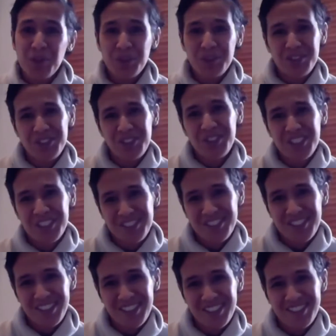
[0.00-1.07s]
turning to the
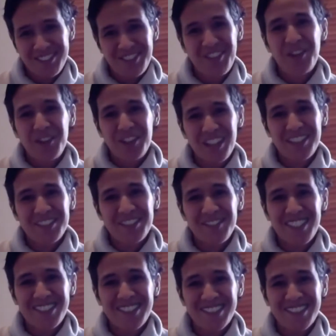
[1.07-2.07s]
online space?